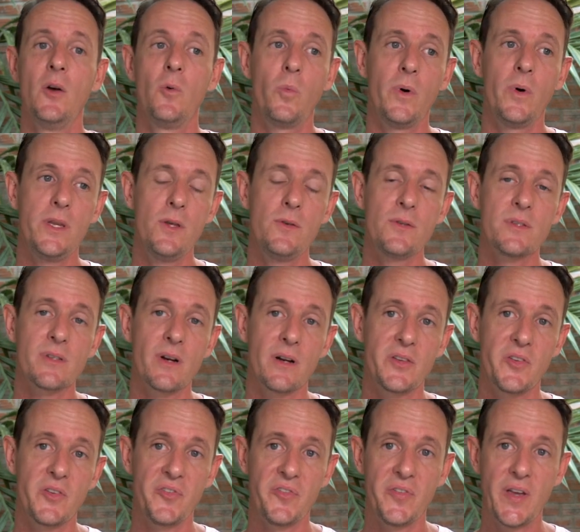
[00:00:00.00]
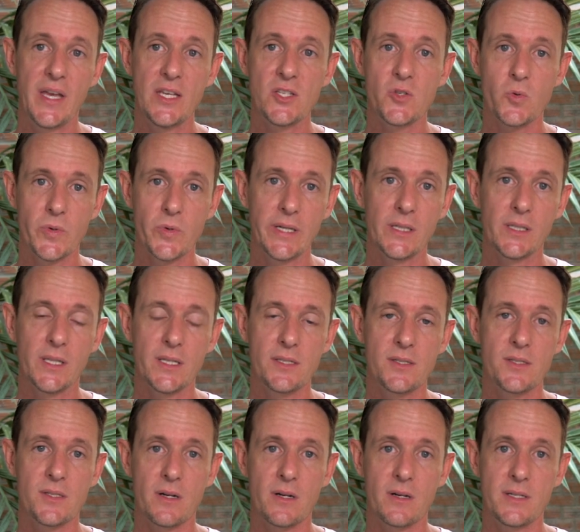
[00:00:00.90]
when you start to face real
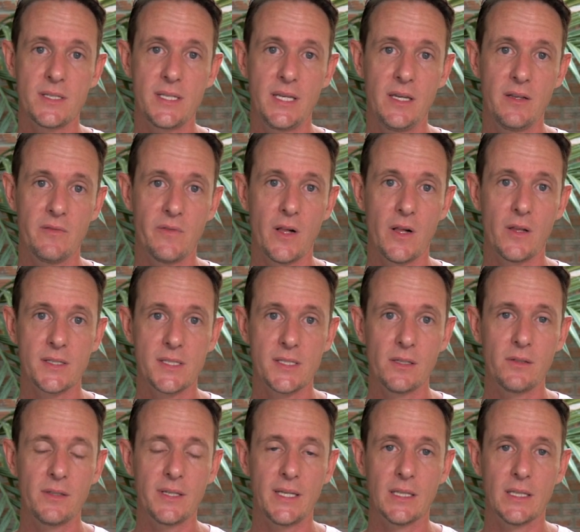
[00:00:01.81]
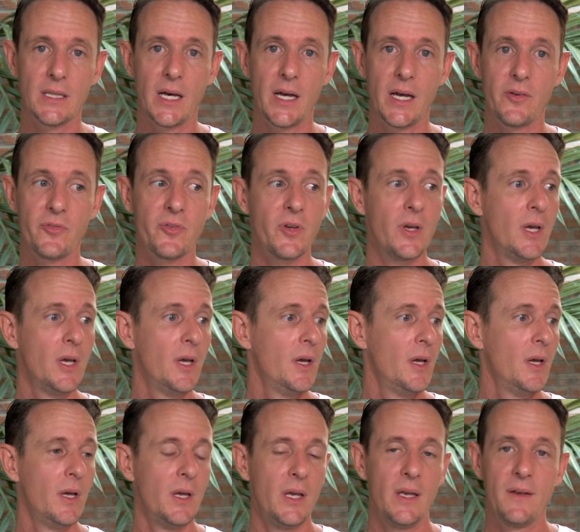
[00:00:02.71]
uncertainty and volatility in life.
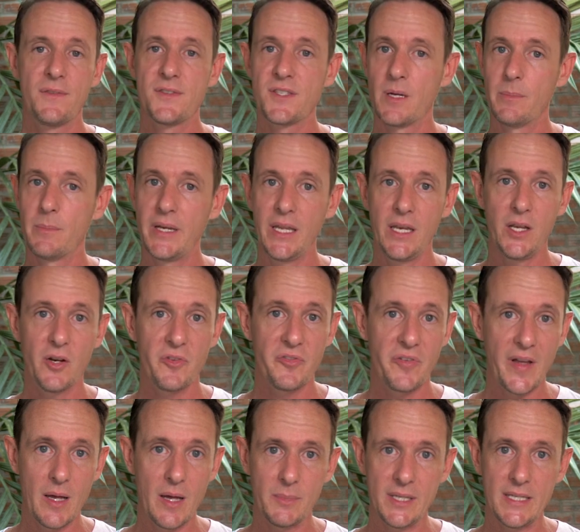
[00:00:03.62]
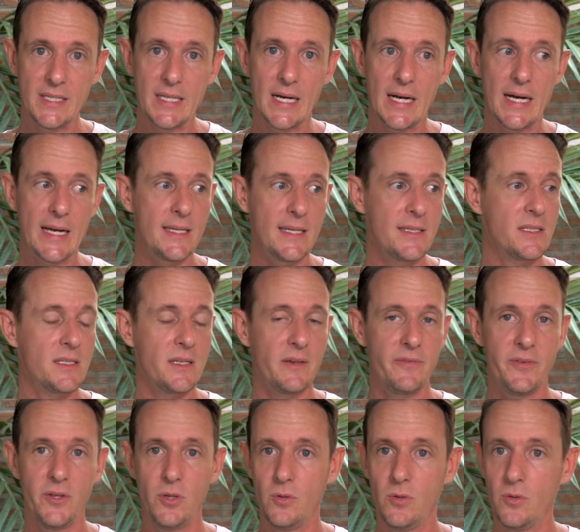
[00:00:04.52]
If somebody in your family dies,
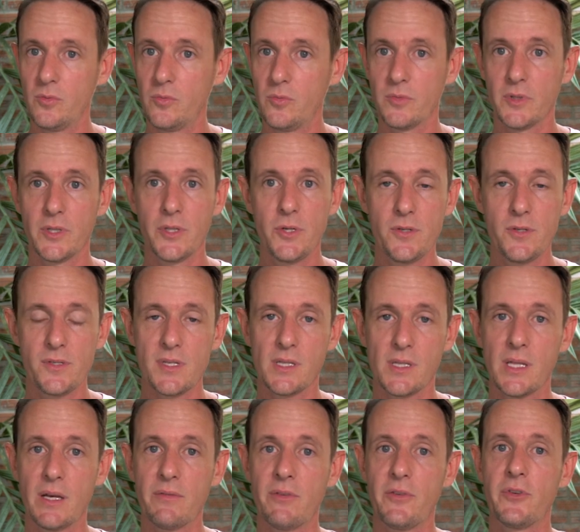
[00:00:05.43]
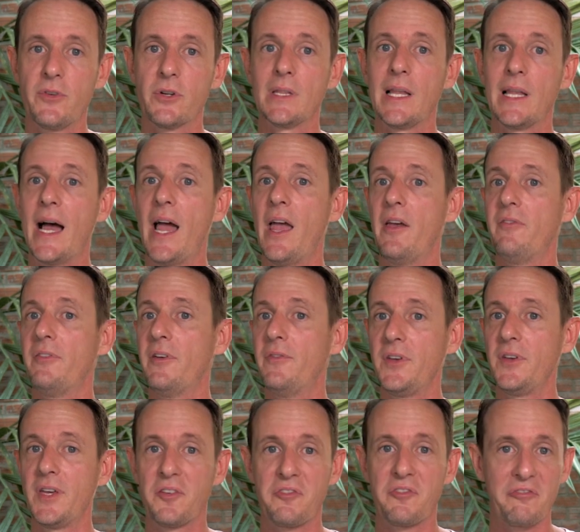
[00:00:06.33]
if you lose the love of your life,
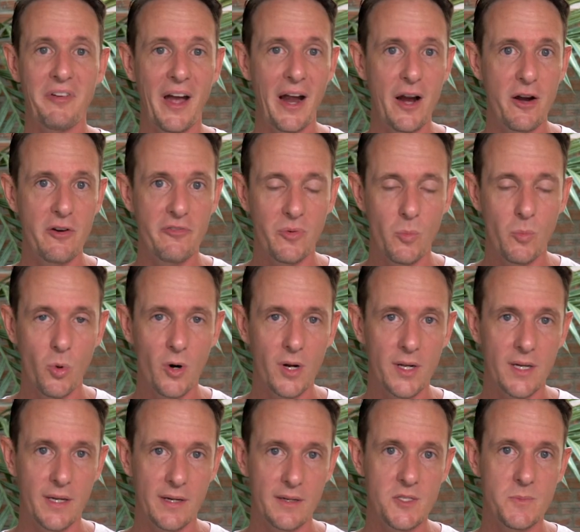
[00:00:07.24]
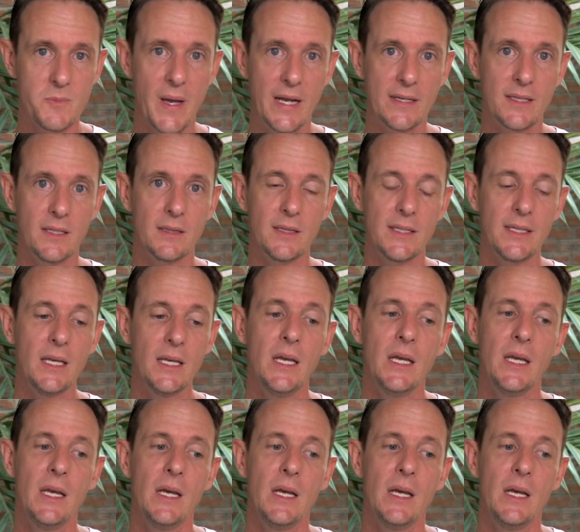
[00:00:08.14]
if you get fired from work unexpectedly,